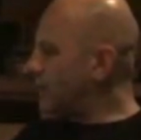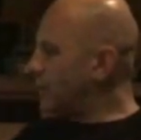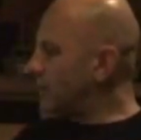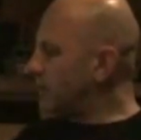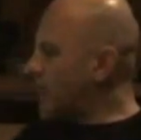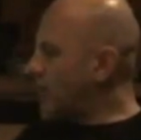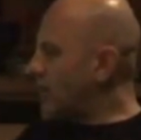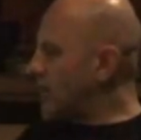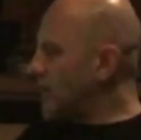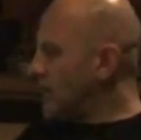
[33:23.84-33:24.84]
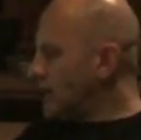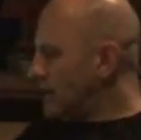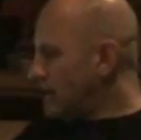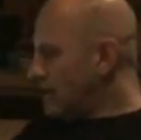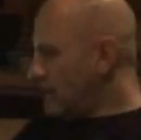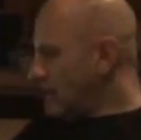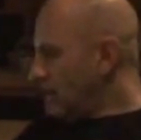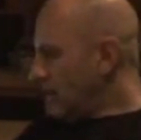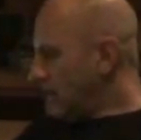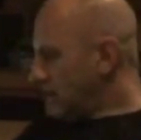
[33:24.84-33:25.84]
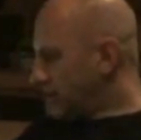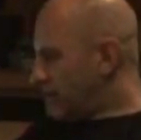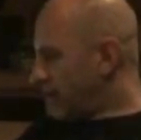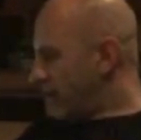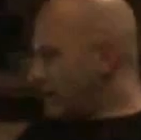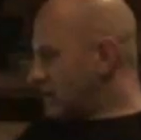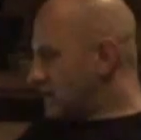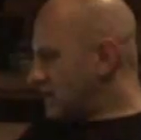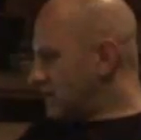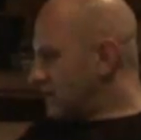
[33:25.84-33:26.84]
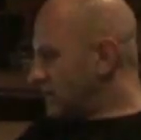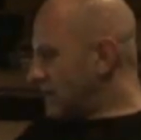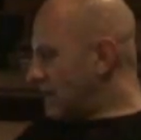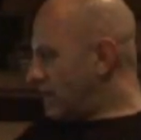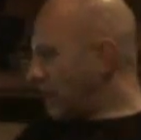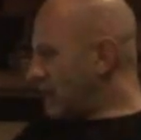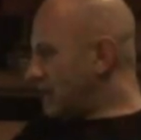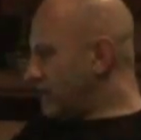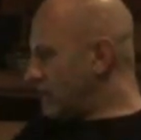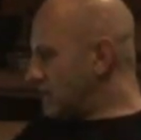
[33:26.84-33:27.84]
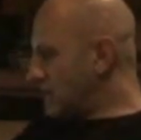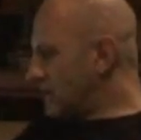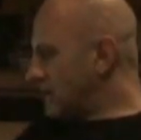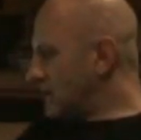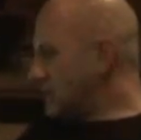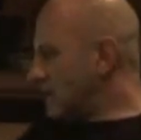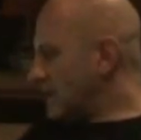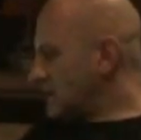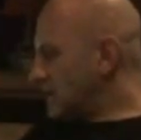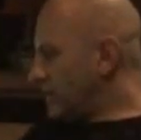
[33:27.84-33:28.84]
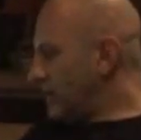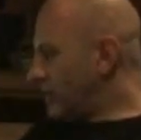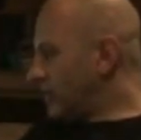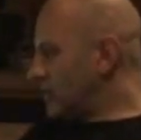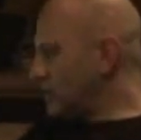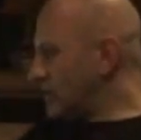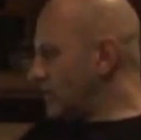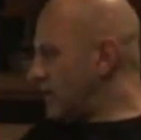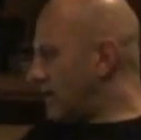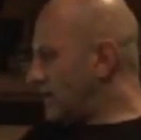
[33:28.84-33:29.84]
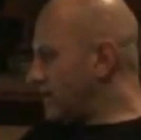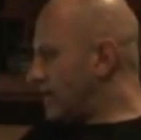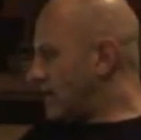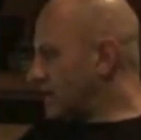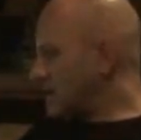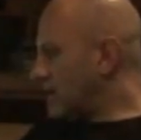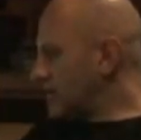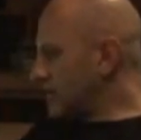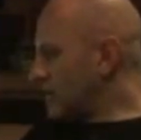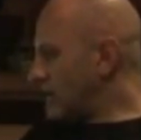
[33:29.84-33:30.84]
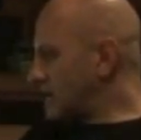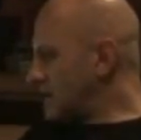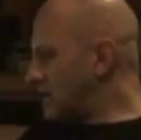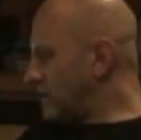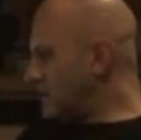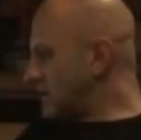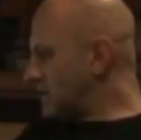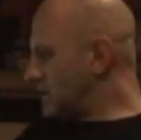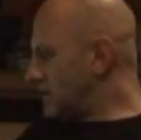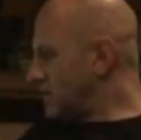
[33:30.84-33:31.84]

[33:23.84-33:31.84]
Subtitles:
I mean, my experience in now making music and DJing is that people do love up crazy noises,